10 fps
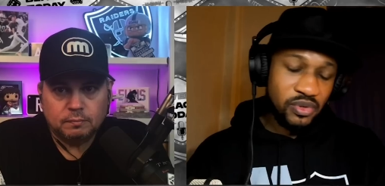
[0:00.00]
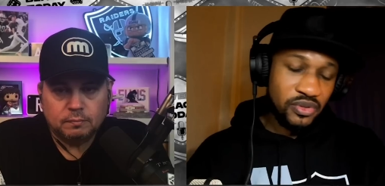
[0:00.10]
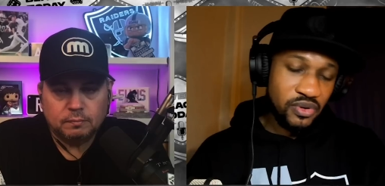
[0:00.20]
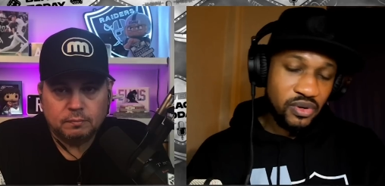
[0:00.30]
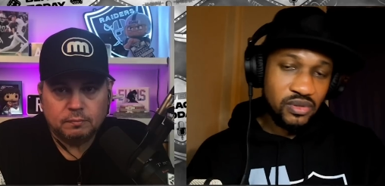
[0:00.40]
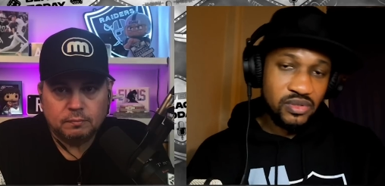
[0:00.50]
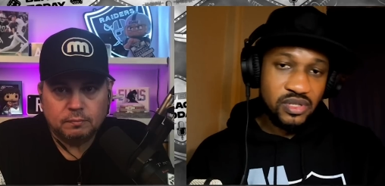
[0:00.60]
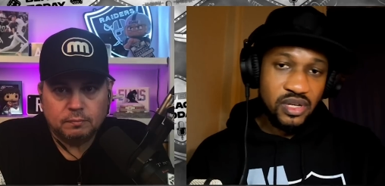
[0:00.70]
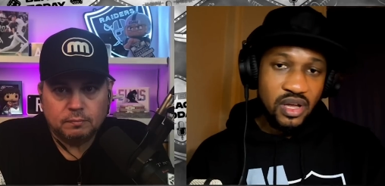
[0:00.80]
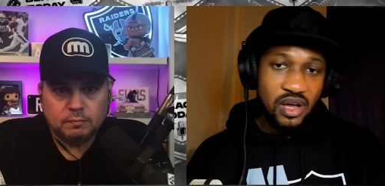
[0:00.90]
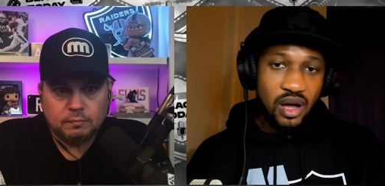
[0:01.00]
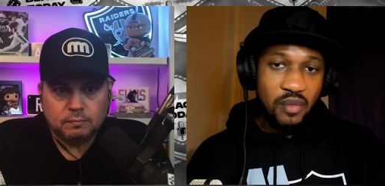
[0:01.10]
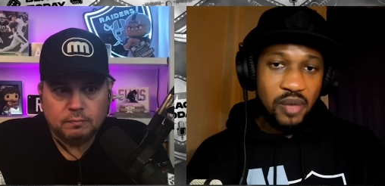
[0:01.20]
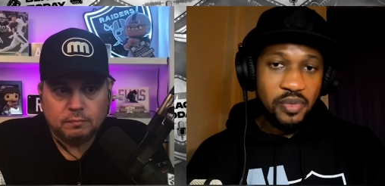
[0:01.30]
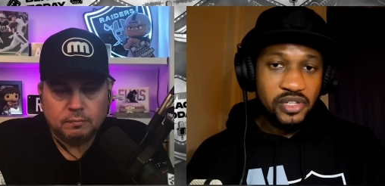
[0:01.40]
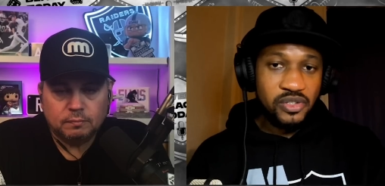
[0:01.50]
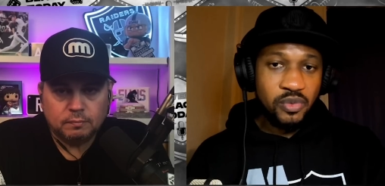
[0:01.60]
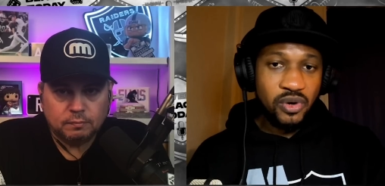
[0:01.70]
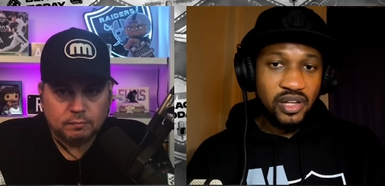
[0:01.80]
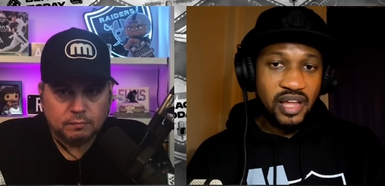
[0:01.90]
Speaker 1: of throws on my Bleacher
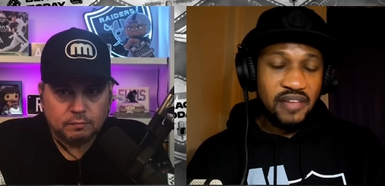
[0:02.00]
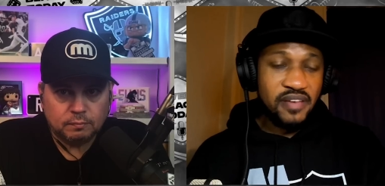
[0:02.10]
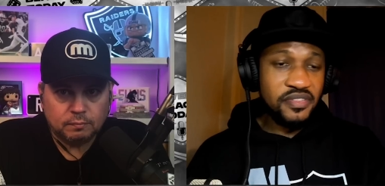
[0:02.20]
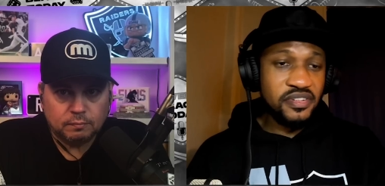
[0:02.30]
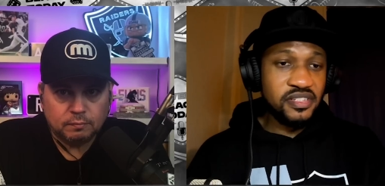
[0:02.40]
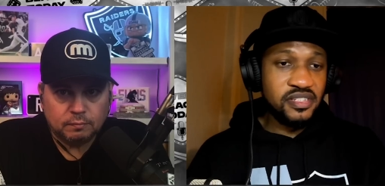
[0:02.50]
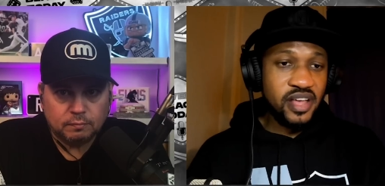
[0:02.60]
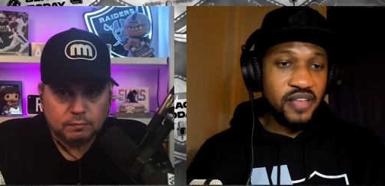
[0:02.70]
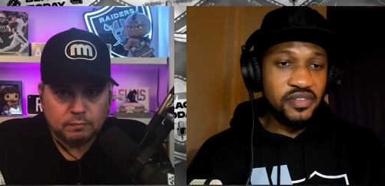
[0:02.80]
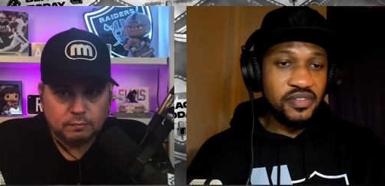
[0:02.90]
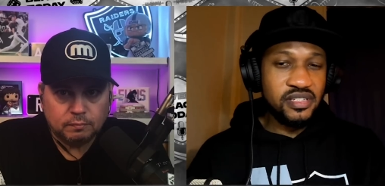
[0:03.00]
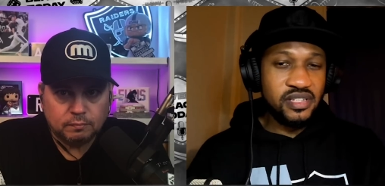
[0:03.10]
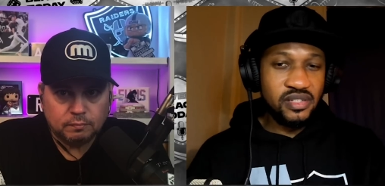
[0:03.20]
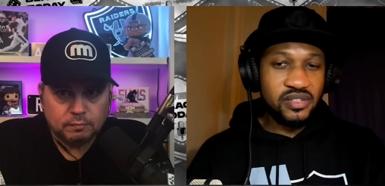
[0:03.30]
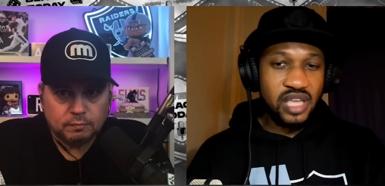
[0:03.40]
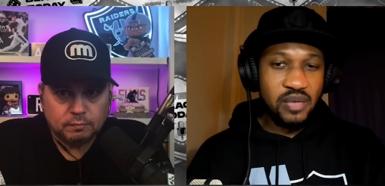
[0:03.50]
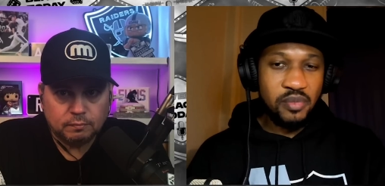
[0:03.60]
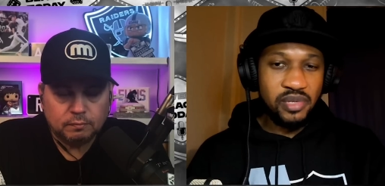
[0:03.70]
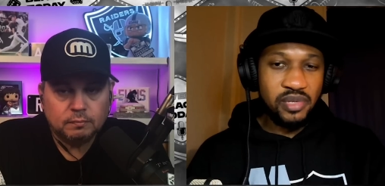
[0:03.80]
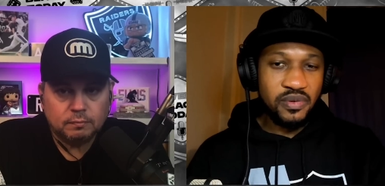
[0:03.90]
Report live after the after the Steelers game, I
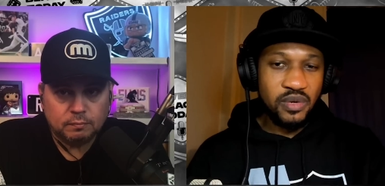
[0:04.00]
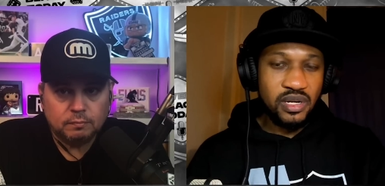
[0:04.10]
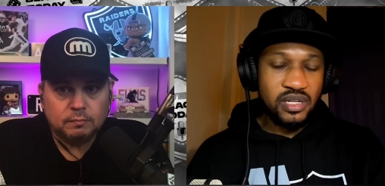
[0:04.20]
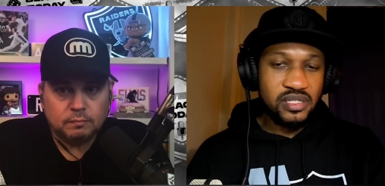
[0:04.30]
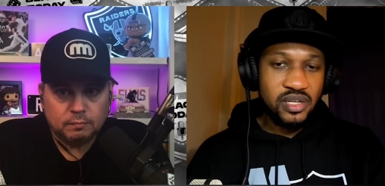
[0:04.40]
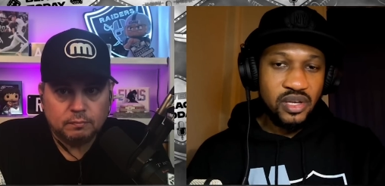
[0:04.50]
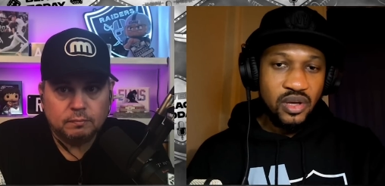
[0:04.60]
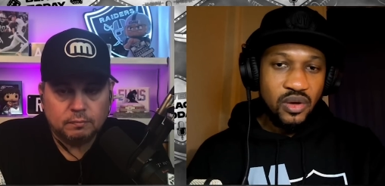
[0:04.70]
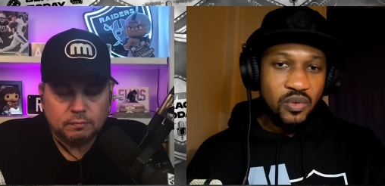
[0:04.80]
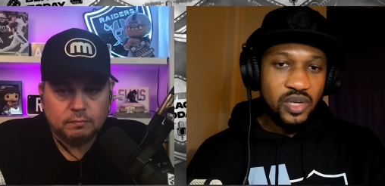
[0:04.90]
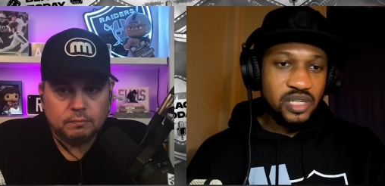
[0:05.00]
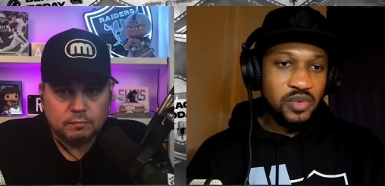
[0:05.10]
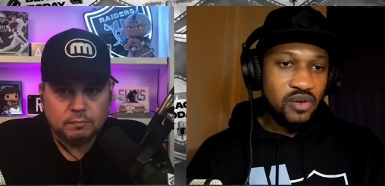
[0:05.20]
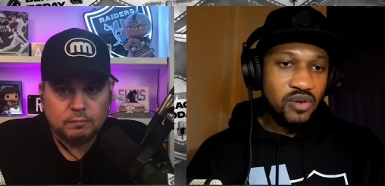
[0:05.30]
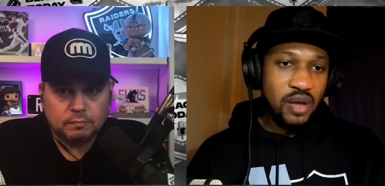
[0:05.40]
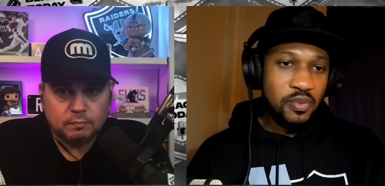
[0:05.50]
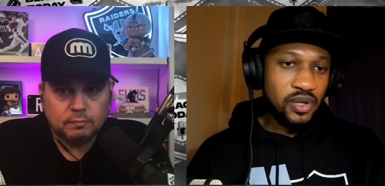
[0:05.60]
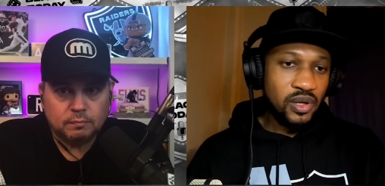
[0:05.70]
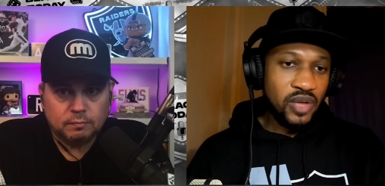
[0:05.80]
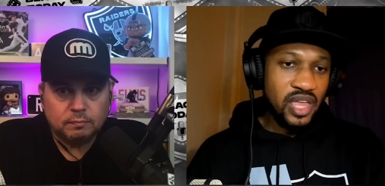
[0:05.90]
believe it was, where Jimmy
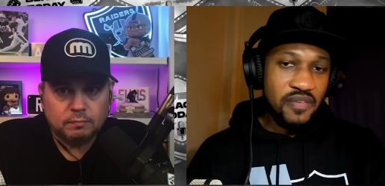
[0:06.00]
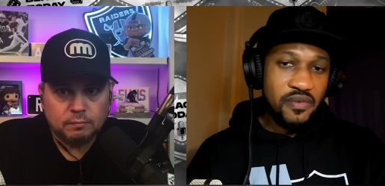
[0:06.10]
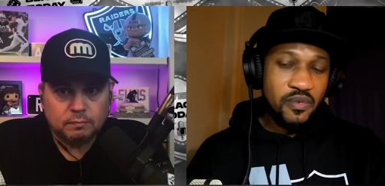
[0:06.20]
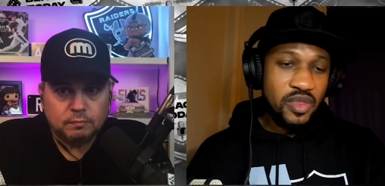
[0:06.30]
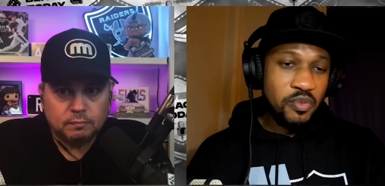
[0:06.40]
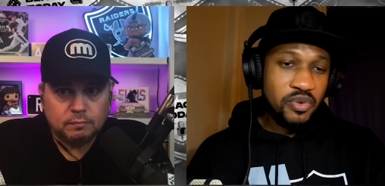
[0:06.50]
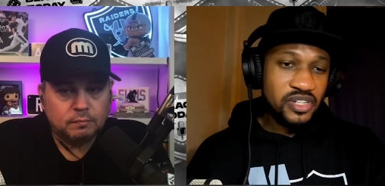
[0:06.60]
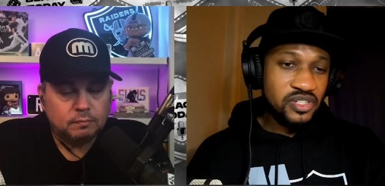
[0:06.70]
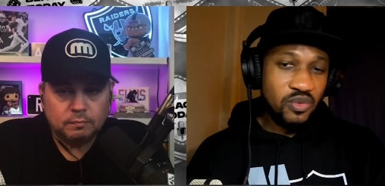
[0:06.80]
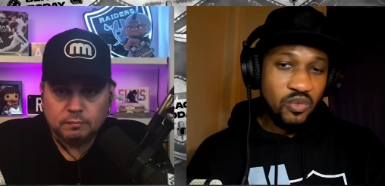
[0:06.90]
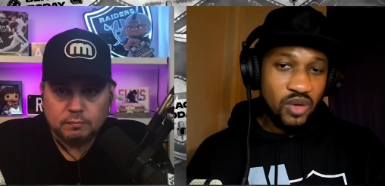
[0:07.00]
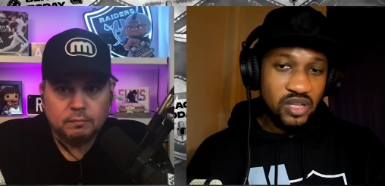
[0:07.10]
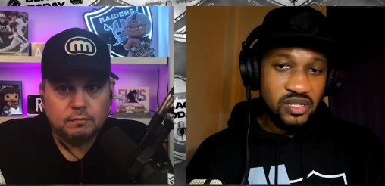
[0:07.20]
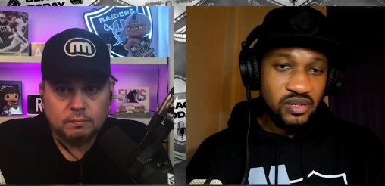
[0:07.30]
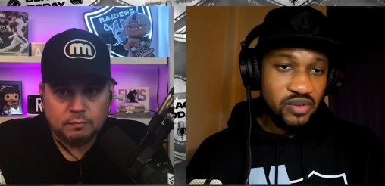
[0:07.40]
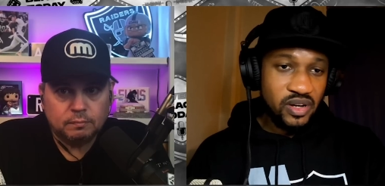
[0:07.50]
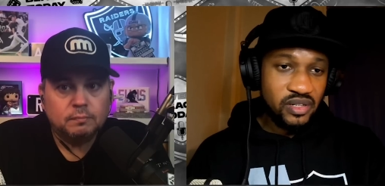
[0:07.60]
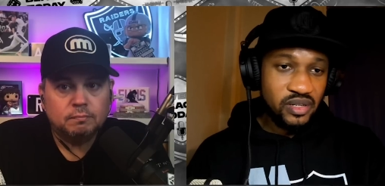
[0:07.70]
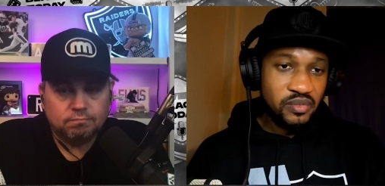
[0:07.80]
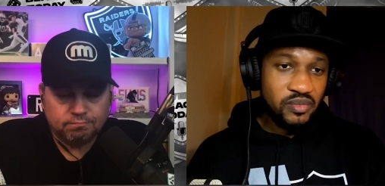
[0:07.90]
Garoppolo, even when the pressure wasn't around
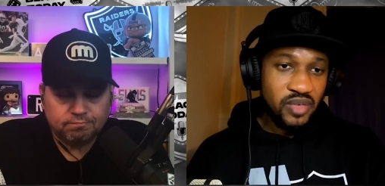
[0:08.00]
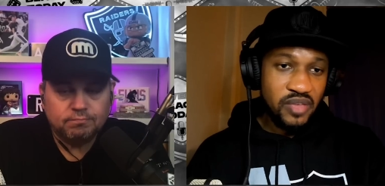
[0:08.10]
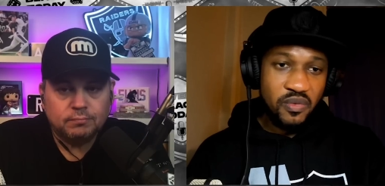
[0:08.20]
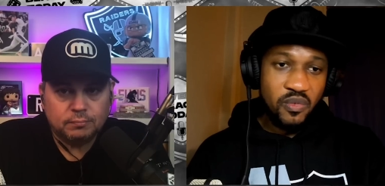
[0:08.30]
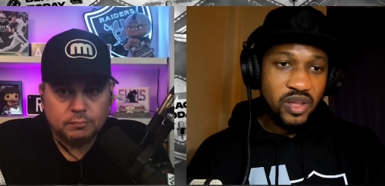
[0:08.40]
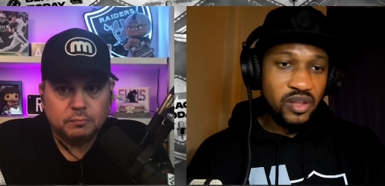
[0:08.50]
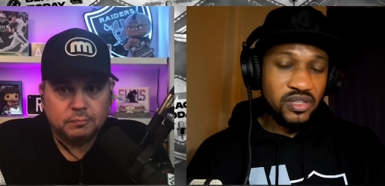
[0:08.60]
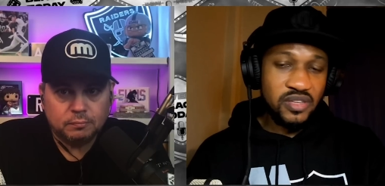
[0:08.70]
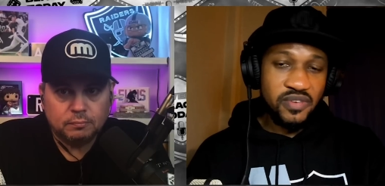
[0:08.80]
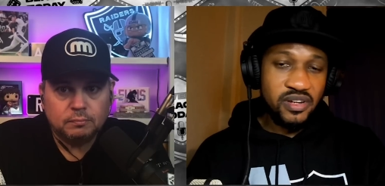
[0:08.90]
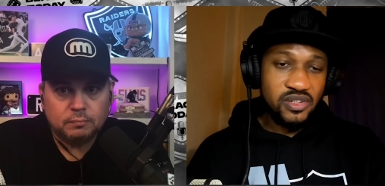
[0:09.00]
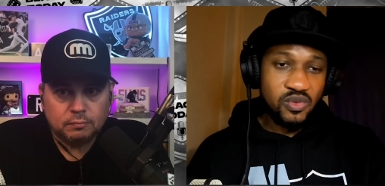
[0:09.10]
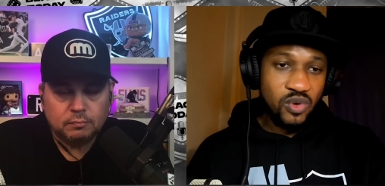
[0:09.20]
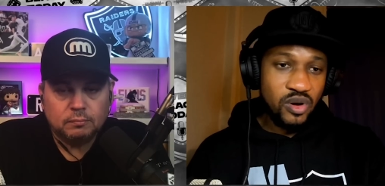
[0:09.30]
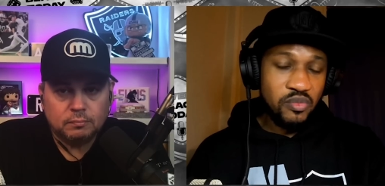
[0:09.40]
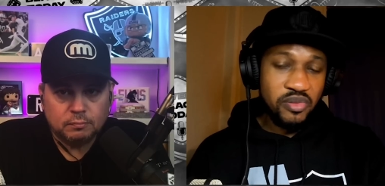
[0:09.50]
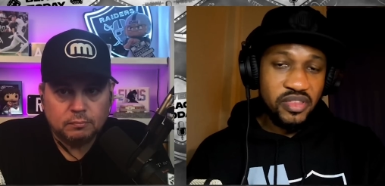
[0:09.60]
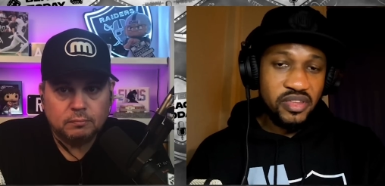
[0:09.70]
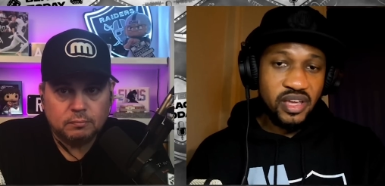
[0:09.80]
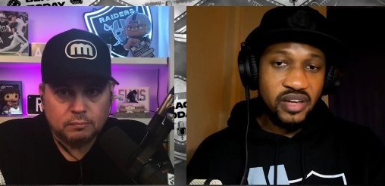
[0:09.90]
him, even when defenders weren't
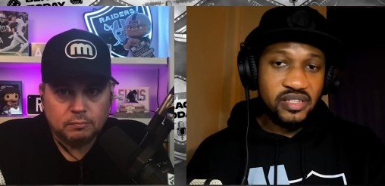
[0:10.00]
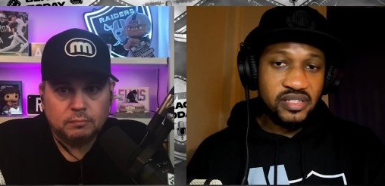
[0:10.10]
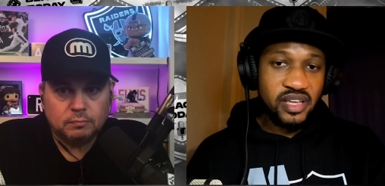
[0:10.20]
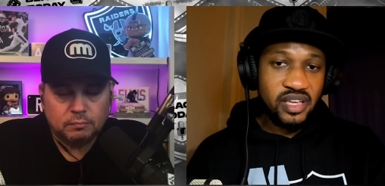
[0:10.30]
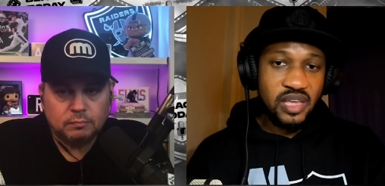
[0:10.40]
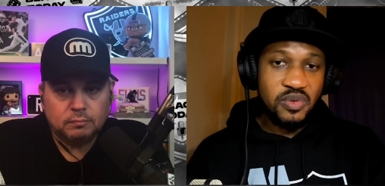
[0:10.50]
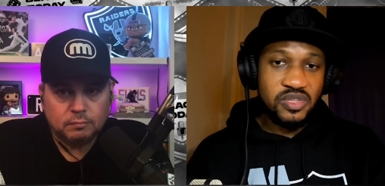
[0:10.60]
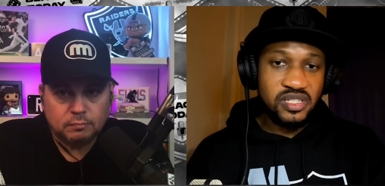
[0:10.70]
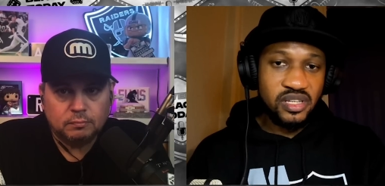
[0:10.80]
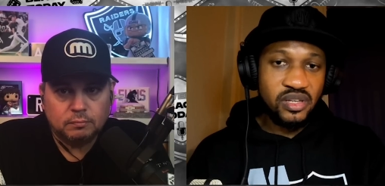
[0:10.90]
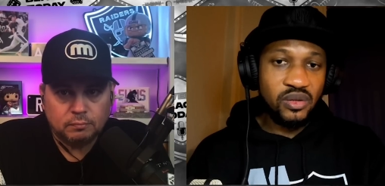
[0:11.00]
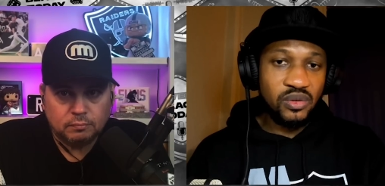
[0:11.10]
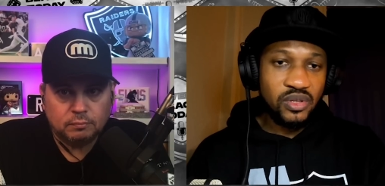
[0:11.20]
breathing down his neck, he was still